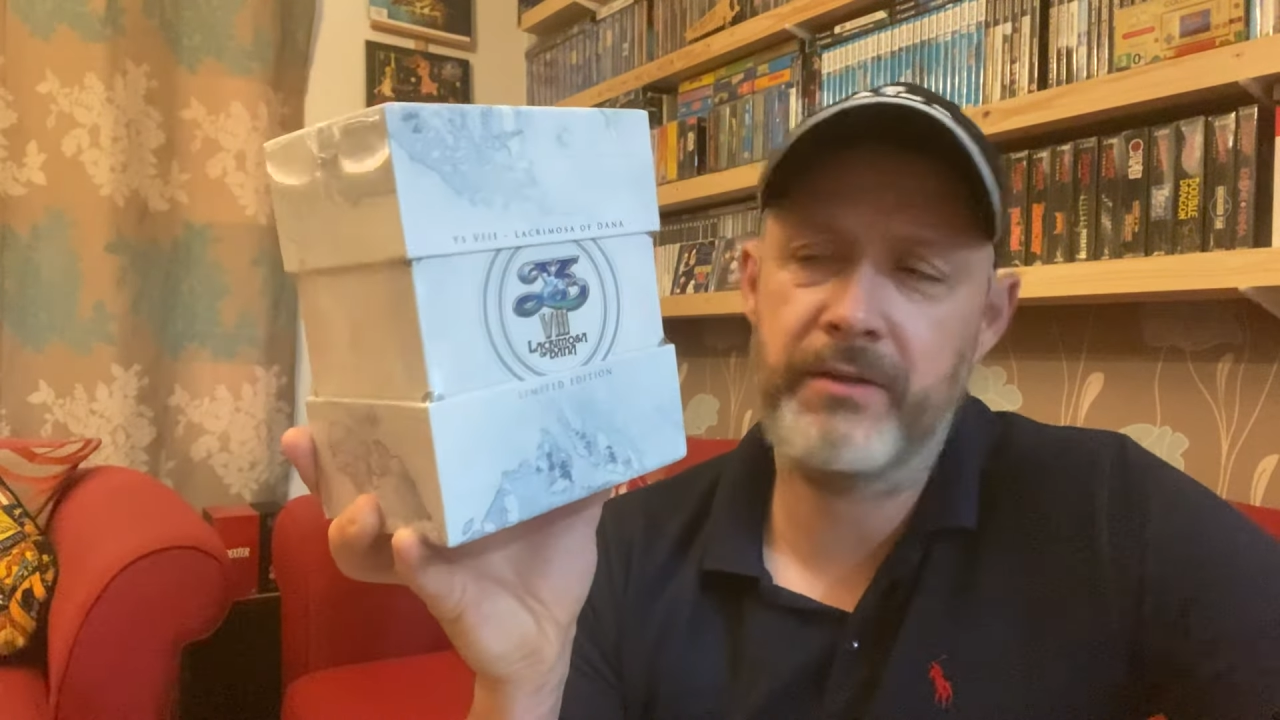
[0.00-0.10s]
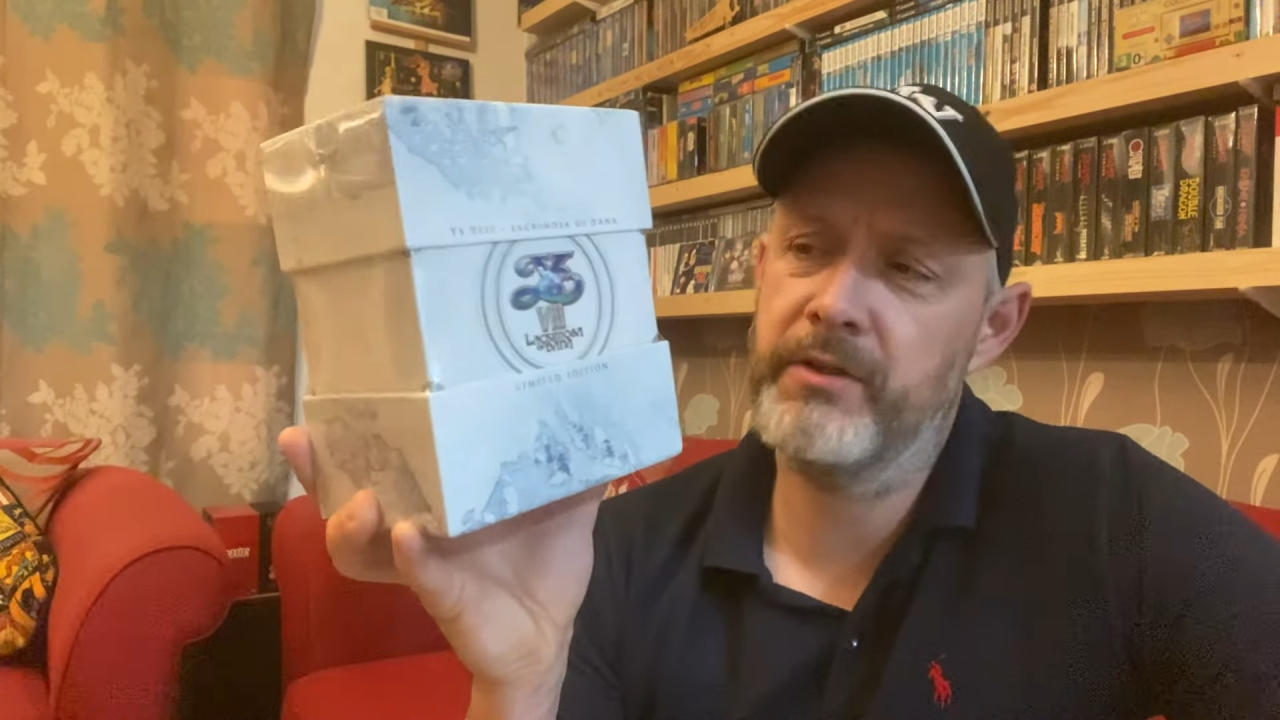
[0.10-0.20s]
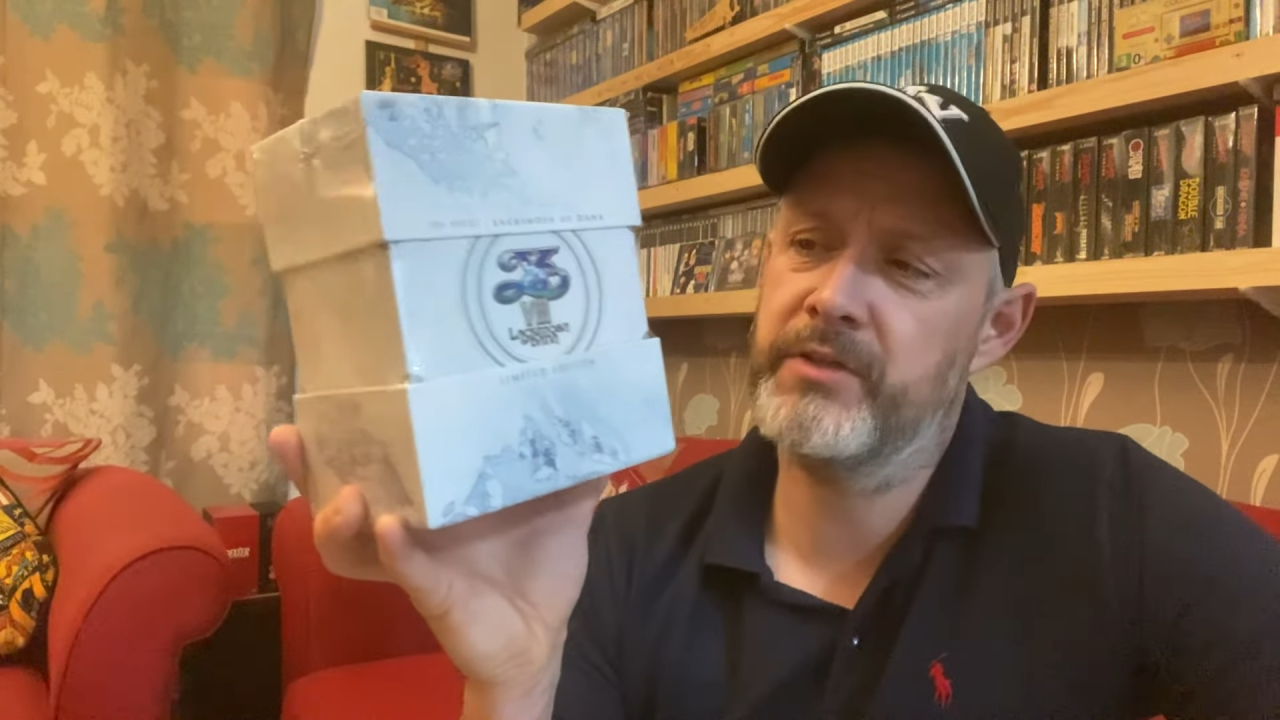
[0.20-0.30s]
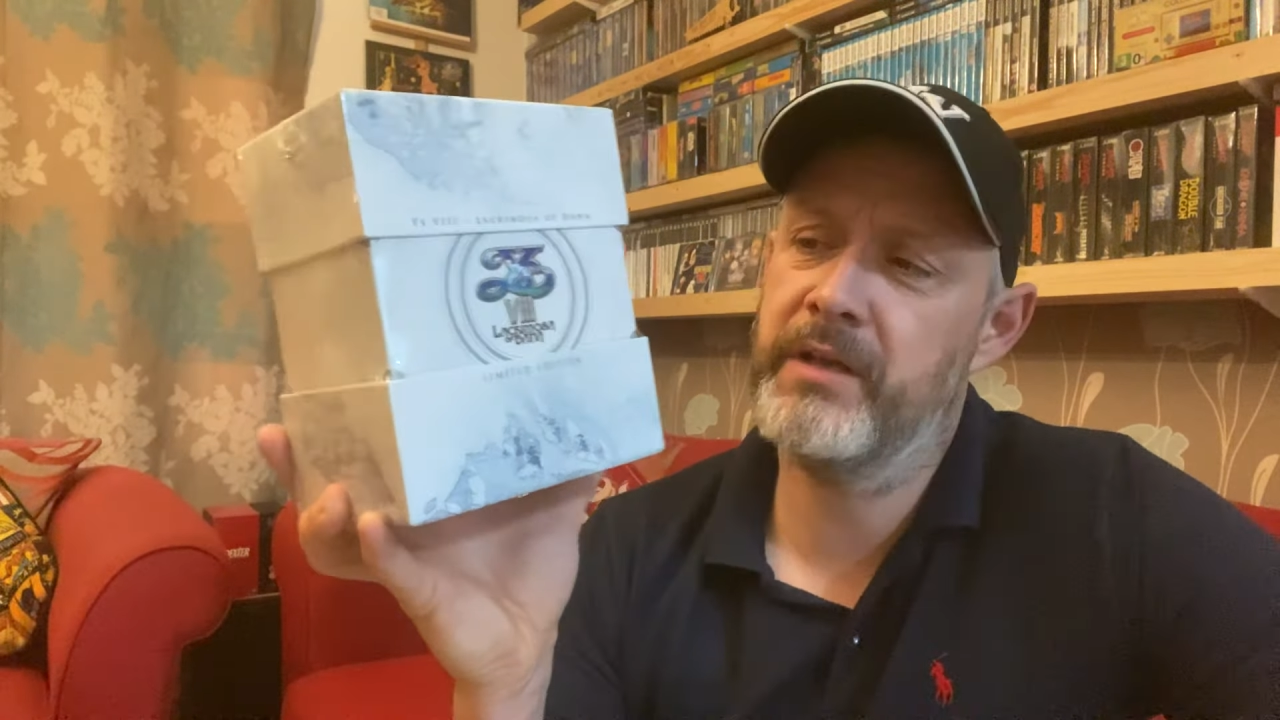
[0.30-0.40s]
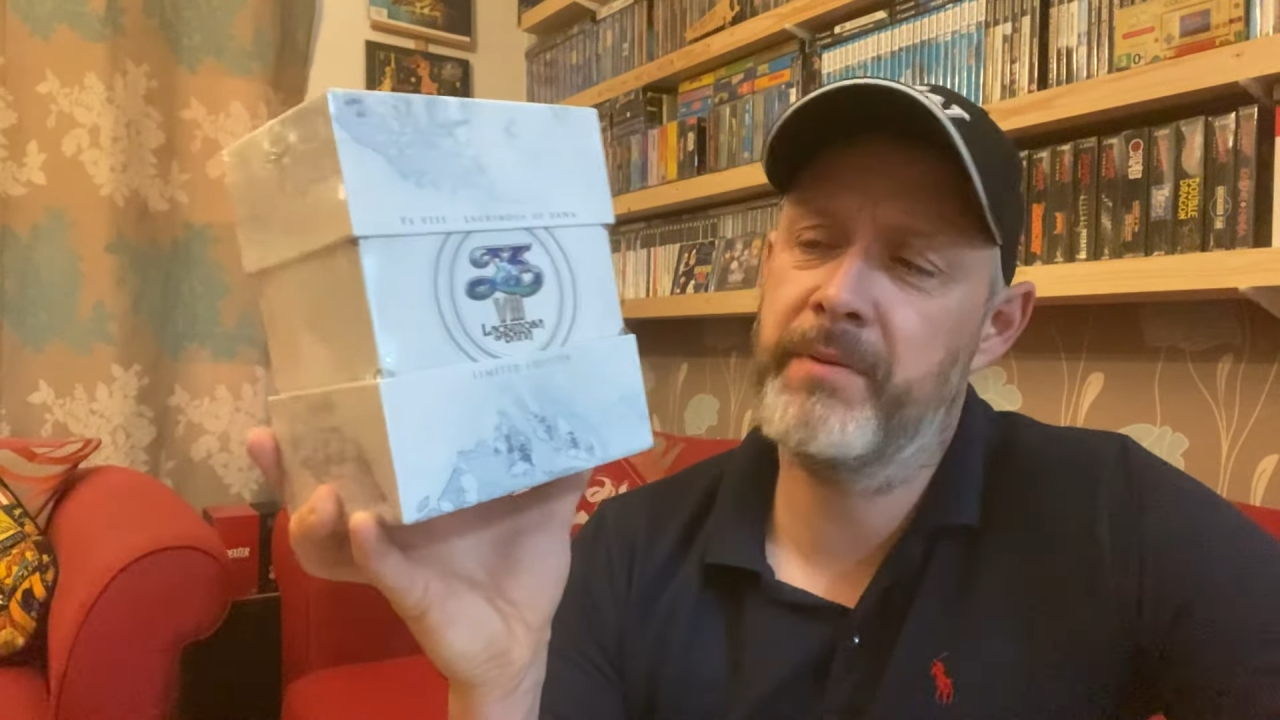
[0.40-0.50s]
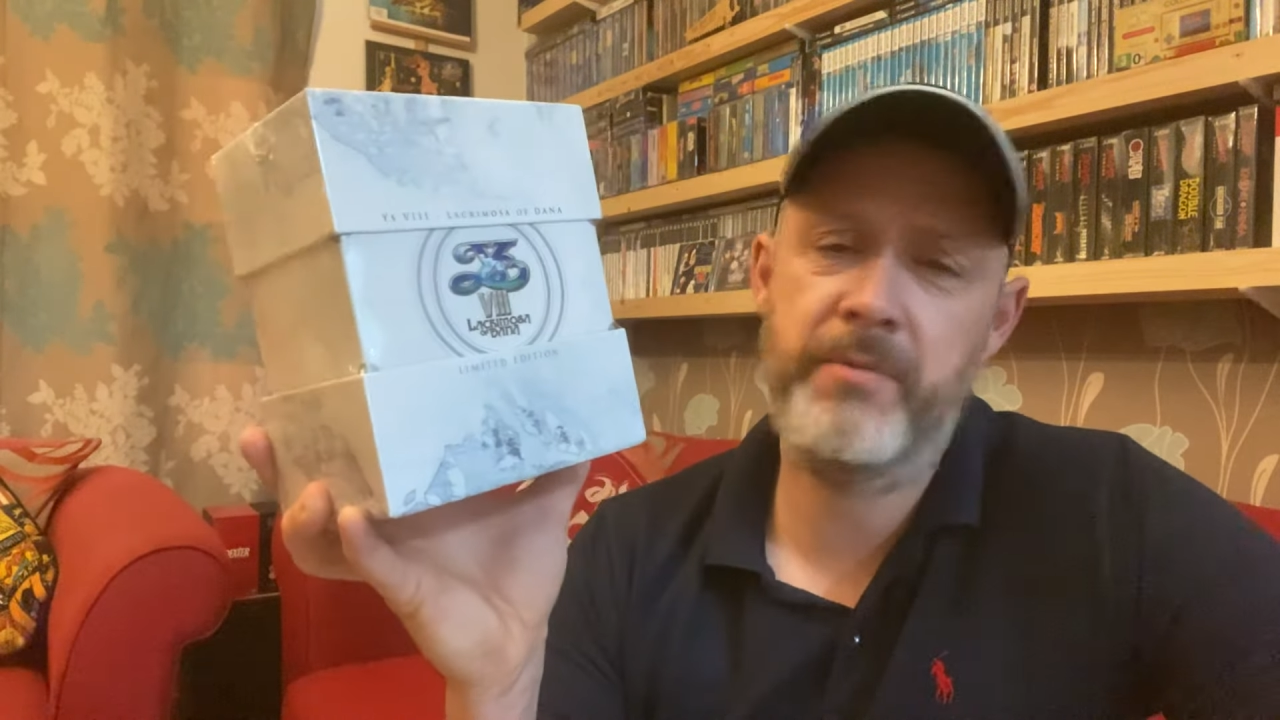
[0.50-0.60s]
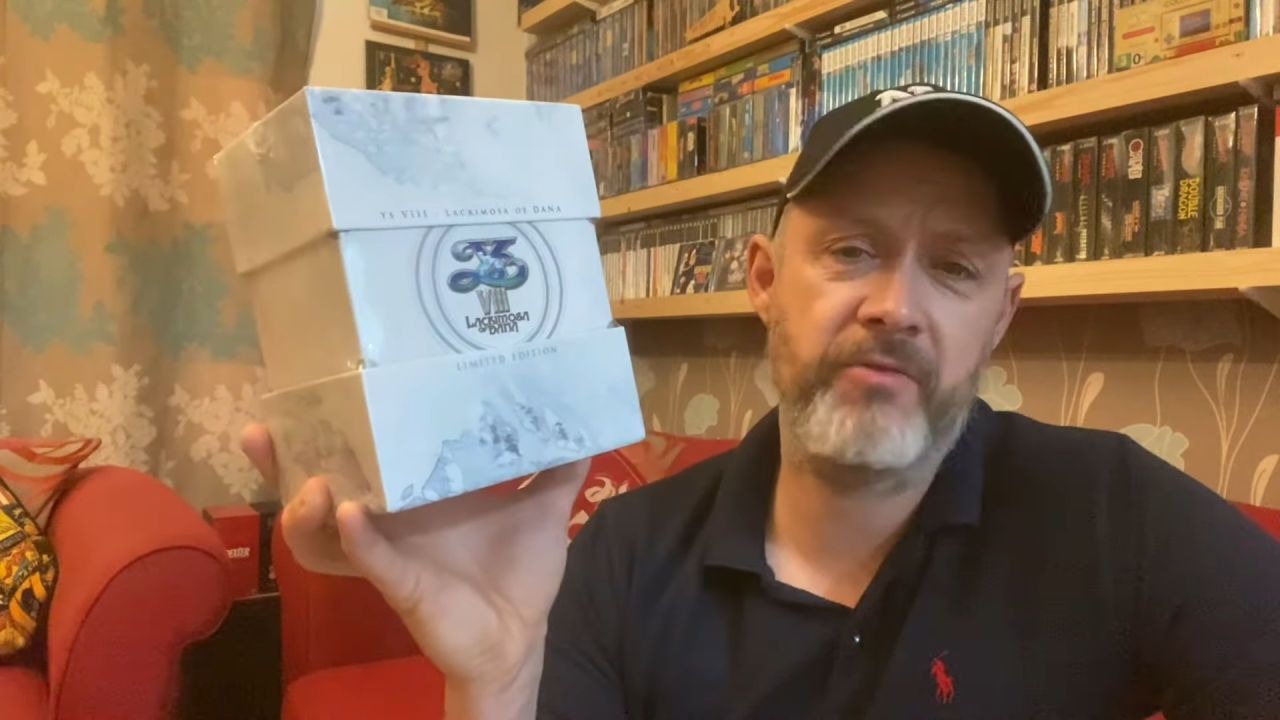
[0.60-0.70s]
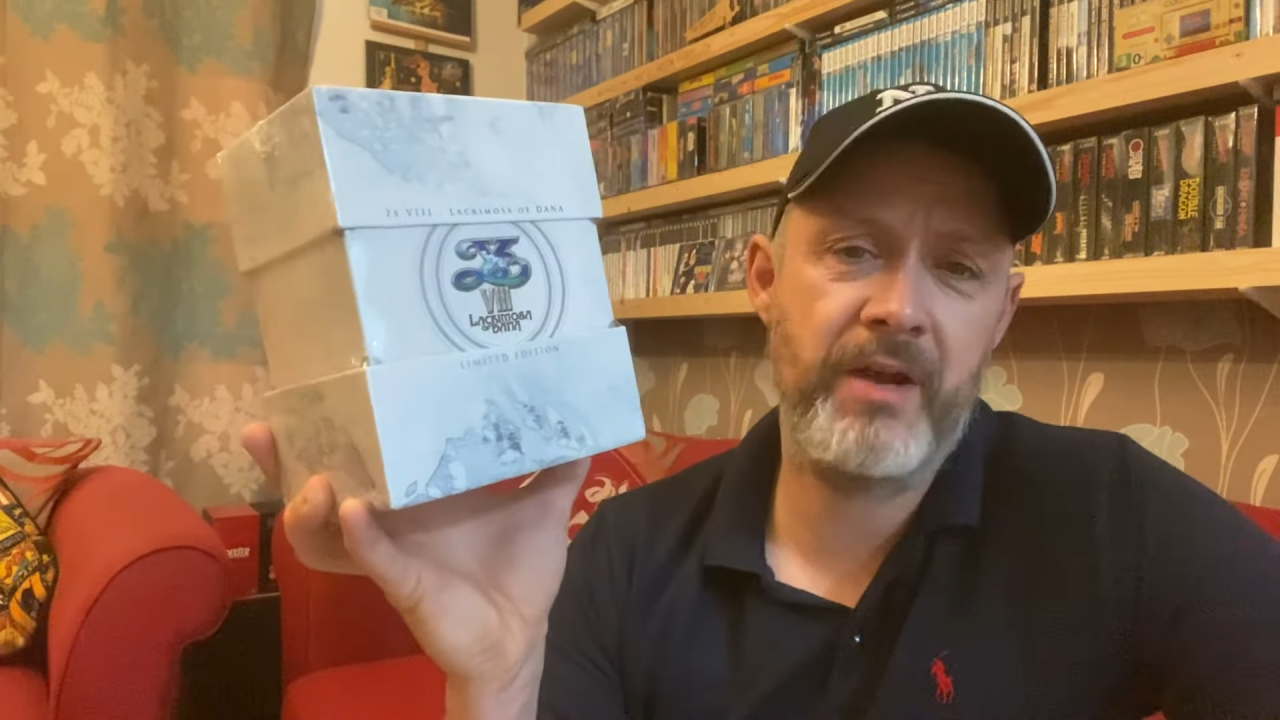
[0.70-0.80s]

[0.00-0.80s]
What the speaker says: used to hear people